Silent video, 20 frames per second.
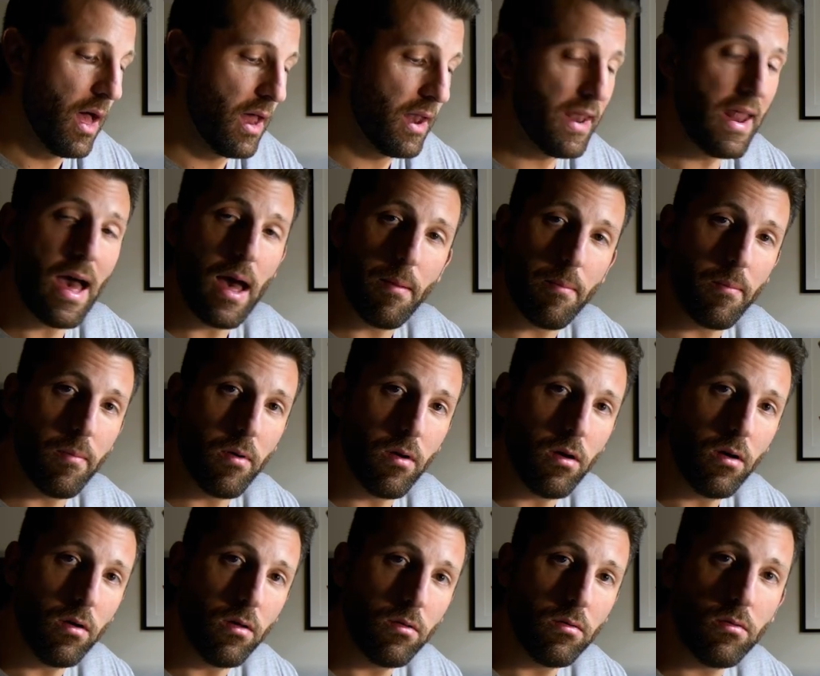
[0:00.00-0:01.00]
a
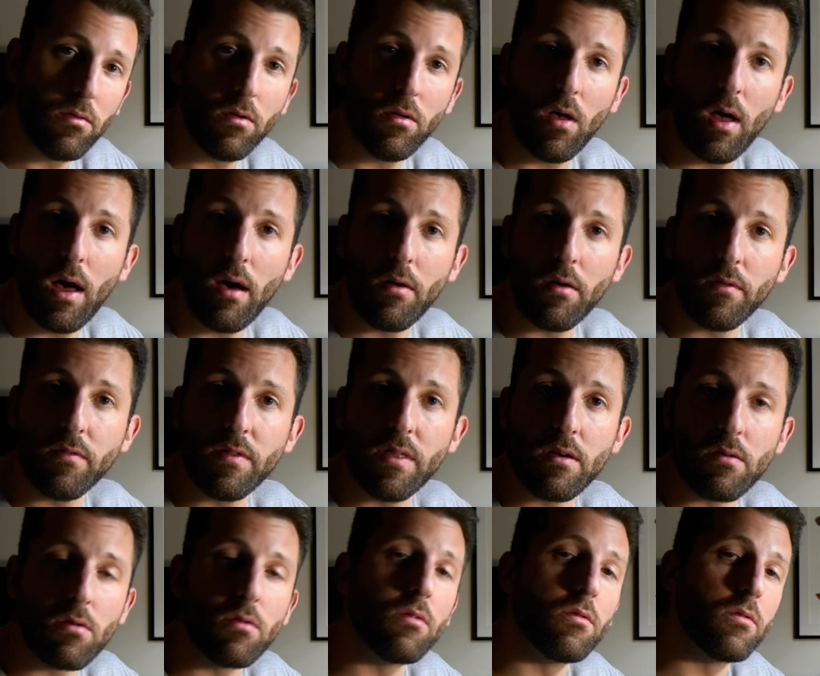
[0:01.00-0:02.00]
number out of
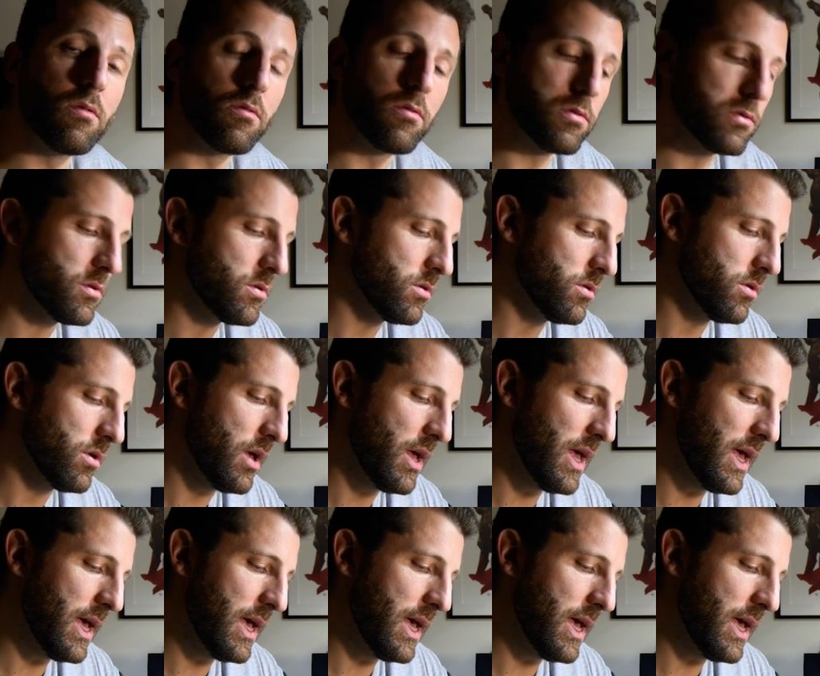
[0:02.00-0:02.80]
their own order,